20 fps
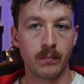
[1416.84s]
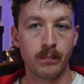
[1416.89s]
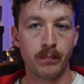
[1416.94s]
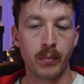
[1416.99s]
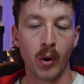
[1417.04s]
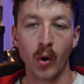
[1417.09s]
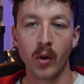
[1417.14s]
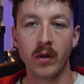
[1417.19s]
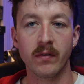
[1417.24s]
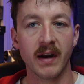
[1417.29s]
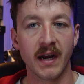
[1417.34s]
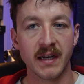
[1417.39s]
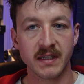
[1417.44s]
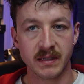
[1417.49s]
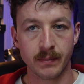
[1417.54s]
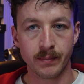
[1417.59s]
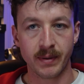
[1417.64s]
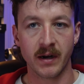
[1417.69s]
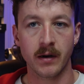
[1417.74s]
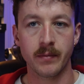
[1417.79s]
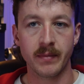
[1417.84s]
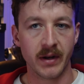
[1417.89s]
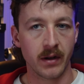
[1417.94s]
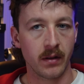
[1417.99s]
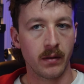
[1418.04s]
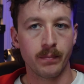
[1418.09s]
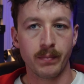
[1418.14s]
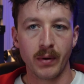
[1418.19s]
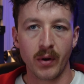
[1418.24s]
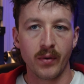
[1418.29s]
polarized and
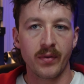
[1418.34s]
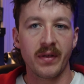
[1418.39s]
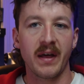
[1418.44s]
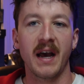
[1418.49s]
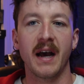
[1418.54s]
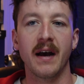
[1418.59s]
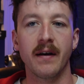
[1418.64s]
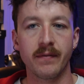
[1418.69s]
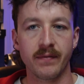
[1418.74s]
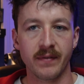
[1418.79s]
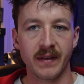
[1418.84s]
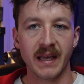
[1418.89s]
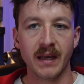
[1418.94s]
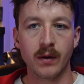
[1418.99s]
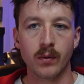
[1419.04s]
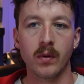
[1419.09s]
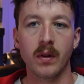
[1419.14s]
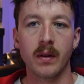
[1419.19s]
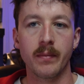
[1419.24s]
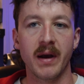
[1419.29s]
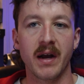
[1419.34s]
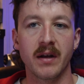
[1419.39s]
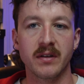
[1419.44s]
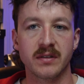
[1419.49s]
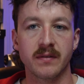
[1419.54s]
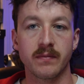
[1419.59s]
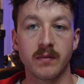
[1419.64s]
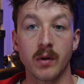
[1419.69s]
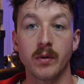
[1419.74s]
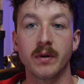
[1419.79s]
pyramidal both have equal
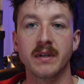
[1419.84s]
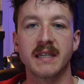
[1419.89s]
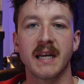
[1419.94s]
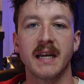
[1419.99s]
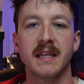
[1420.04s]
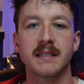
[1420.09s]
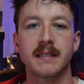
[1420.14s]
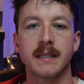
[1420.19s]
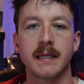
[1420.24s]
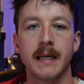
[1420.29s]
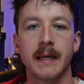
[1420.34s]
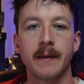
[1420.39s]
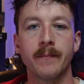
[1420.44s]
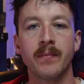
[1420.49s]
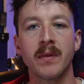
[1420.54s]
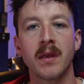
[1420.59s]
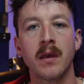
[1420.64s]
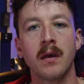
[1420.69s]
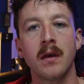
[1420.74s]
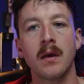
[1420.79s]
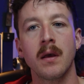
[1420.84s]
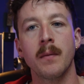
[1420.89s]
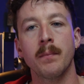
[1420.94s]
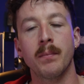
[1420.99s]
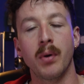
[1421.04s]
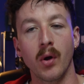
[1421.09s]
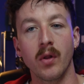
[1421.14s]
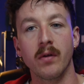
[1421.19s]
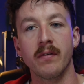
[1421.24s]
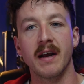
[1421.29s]
amounts of low intensity.
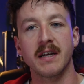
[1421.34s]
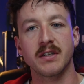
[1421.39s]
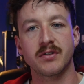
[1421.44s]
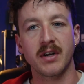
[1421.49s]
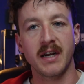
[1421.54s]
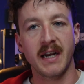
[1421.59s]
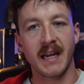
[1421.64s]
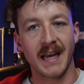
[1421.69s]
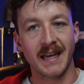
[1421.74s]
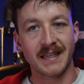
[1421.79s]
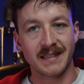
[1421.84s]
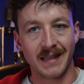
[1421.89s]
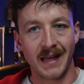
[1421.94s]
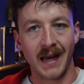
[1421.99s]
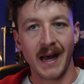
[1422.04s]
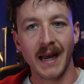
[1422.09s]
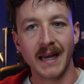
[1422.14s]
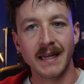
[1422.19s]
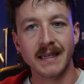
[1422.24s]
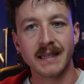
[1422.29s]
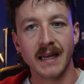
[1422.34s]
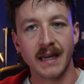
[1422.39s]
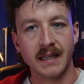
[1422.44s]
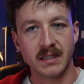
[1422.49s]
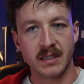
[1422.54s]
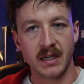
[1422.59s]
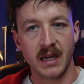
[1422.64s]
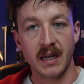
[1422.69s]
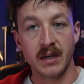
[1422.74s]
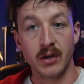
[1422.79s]
Polarized training has the high
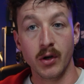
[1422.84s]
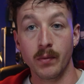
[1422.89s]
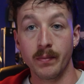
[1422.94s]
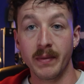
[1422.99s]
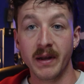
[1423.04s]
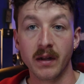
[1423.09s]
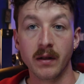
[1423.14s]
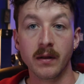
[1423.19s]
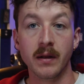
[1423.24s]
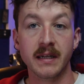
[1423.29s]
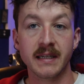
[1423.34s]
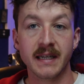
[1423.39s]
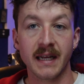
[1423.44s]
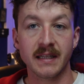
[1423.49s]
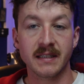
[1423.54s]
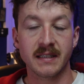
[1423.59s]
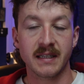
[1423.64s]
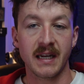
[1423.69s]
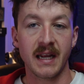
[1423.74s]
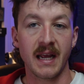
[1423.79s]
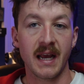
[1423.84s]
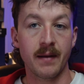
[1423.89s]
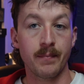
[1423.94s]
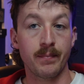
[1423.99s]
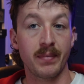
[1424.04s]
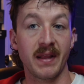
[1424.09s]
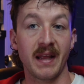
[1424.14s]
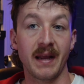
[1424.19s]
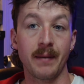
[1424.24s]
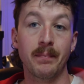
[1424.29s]
intensity and no middle intensity,
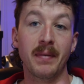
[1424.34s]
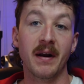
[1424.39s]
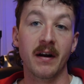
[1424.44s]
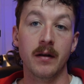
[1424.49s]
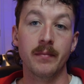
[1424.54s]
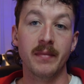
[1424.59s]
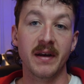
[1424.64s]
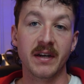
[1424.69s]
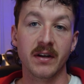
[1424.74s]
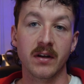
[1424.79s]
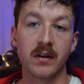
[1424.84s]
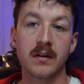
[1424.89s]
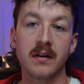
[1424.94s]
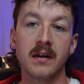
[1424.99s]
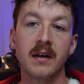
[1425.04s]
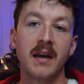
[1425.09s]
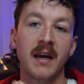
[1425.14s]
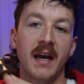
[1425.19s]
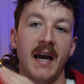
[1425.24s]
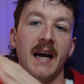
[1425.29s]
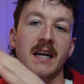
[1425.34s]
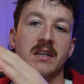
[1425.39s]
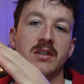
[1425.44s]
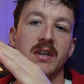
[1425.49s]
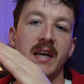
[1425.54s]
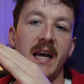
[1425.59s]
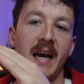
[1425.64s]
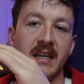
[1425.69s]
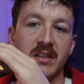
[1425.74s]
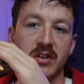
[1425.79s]
but then pyramidal
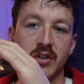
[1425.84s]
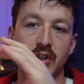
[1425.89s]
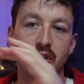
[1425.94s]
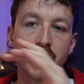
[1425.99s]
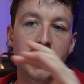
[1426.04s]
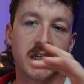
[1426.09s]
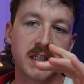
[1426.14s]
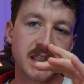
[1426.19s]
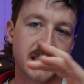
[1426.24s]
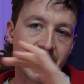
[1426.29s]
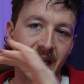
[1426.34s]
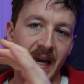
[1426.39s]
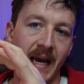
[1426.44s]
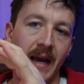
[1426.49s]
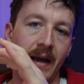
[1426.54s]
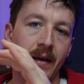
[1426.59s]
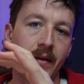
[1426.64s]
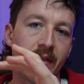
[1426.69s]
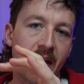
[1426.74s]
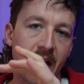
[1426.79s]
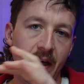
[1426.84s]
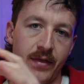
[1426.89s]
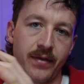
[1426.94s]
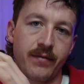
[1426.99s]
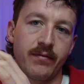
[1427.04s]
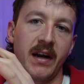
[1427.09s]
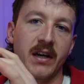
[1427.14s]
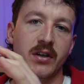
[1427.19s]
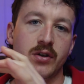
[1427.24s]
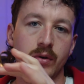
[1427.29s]
actually has just that
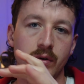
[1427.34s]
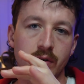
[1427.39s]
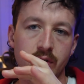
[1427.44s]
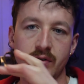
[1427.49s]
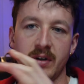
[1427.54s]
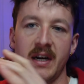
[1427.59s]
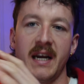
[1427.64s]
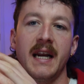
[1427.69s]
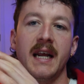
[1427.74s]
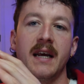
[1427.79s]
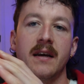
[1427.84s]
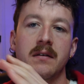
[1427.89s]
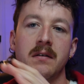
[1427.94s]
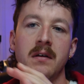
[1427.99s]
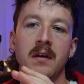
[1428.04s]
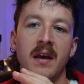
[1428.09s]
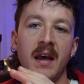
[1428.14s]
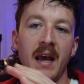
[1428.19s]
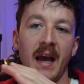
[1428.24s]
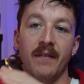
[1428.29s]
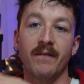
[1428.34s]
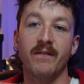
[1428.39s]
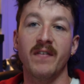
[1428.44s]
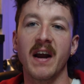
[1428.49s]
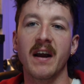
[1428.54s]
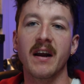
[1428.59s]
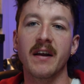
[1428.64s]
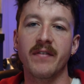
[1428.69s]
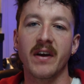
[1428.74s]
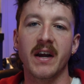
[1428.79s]
threshold training and
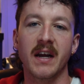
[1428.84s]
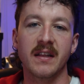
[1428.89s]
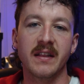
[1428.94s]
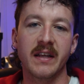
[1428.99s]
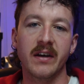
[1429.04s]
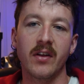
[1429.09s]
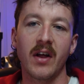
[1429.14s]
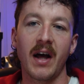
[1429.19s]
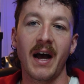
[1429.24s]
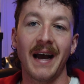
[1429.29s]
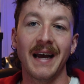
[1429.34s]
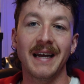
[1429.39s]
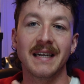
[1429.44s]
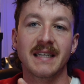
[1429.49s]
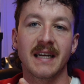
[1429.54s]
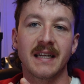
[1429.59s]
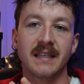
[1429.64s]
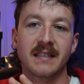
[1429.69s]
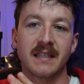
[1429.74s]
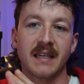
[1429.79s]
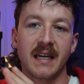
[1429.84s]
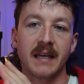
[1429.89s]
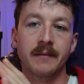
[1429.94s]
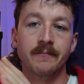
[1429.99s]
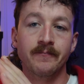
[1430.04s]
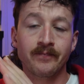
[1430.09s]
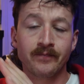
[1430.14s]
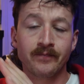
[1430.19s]
very, very little high intensity.